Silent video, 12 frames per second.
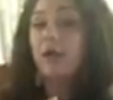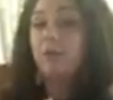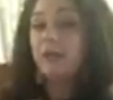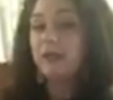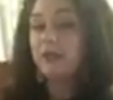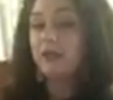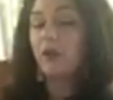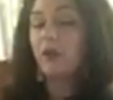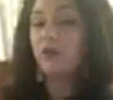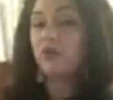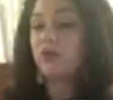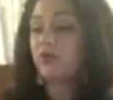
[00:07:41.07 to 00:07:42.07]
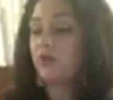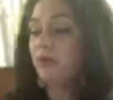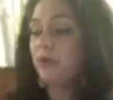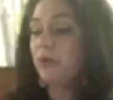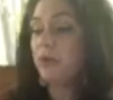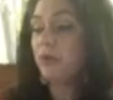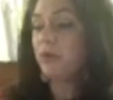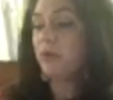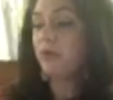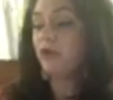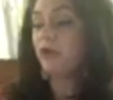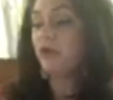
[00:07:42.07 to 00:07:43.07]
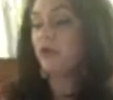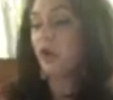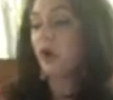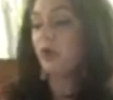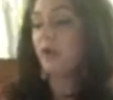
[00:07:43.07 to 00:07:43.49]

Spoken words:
business owners truly needed to show